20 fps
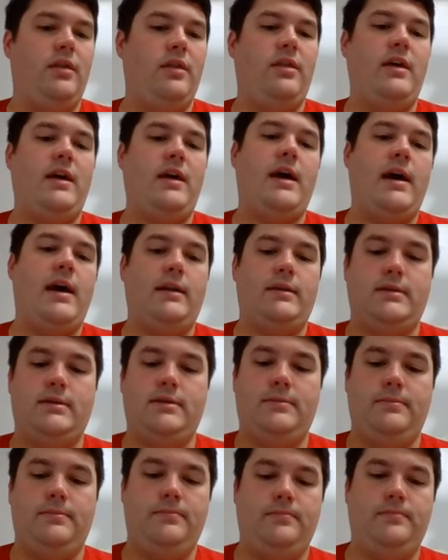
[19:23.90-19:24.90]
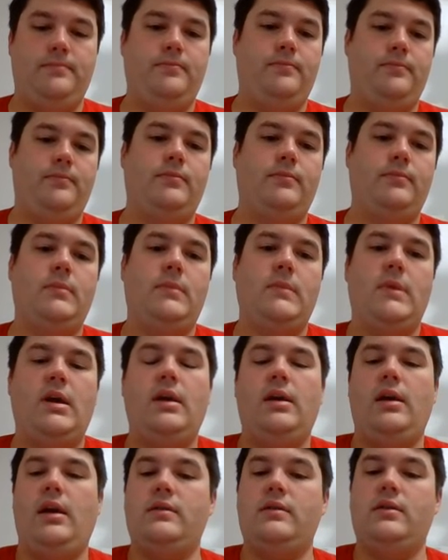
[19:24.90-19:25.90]
that,
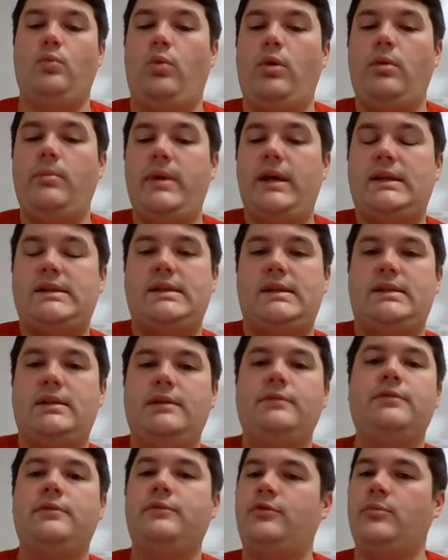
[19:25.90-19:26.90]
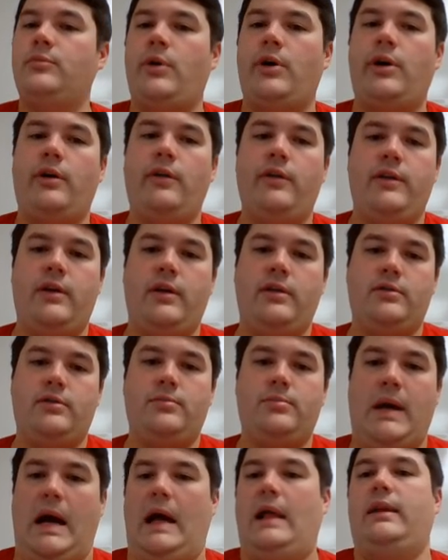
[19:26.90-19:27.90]
and then what makes it different from all the other
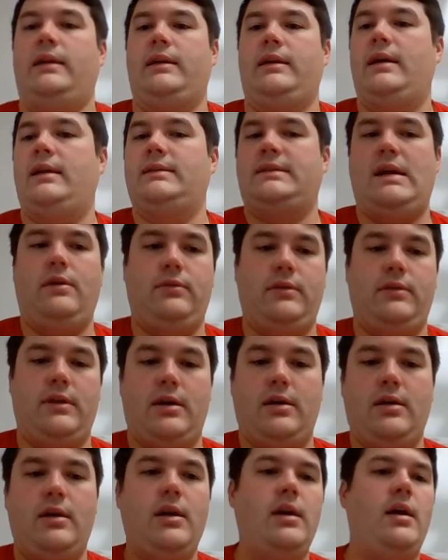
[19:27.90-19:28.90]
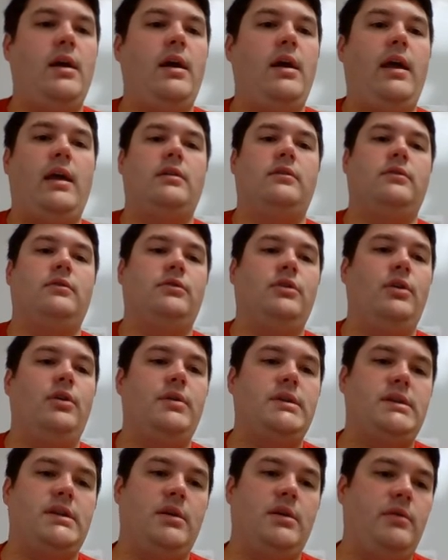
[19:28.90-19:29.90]
polygons out there? And you'll
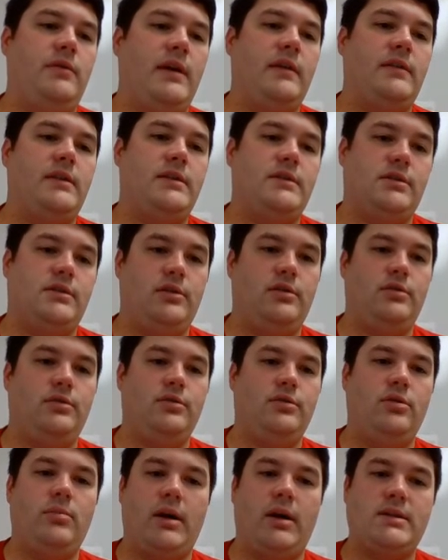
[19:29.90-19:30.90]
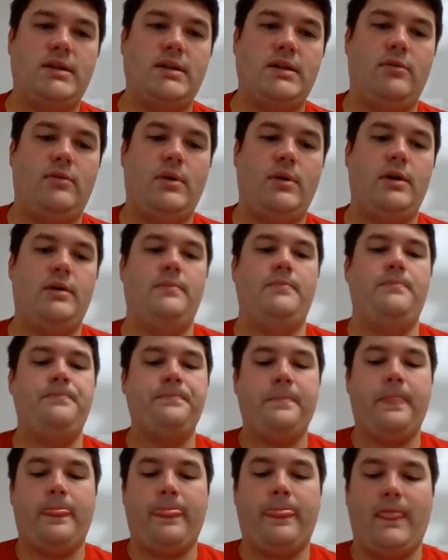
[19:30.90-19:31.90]
notice here we've got these congruent marks everywhere
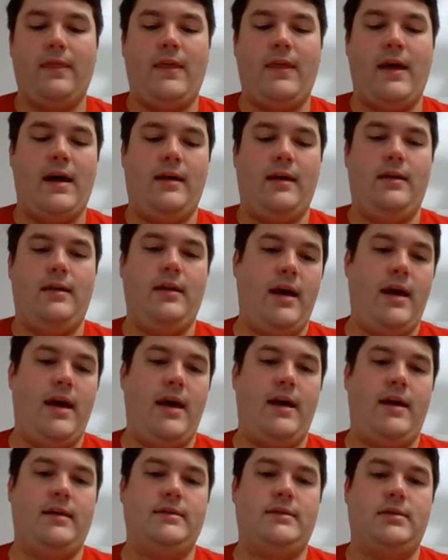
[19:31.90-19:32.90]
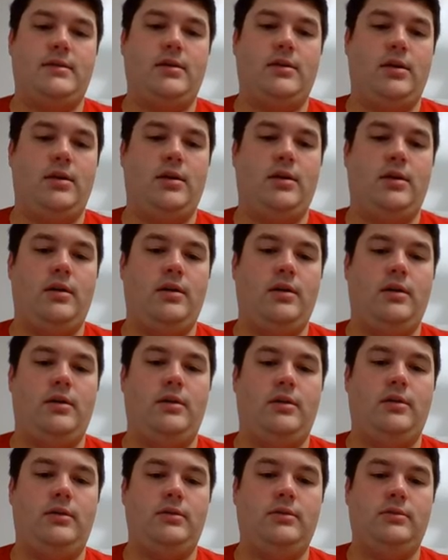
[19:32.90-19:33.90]
that has
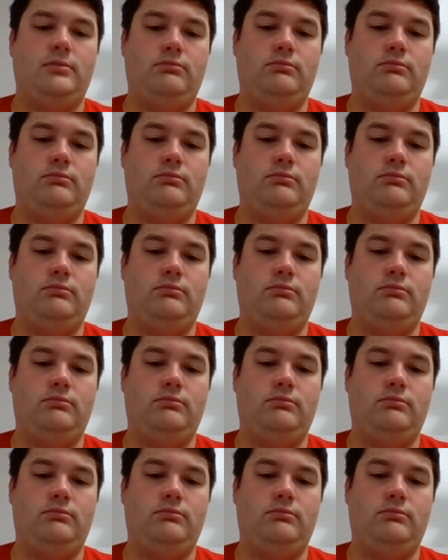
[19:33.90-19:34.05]
all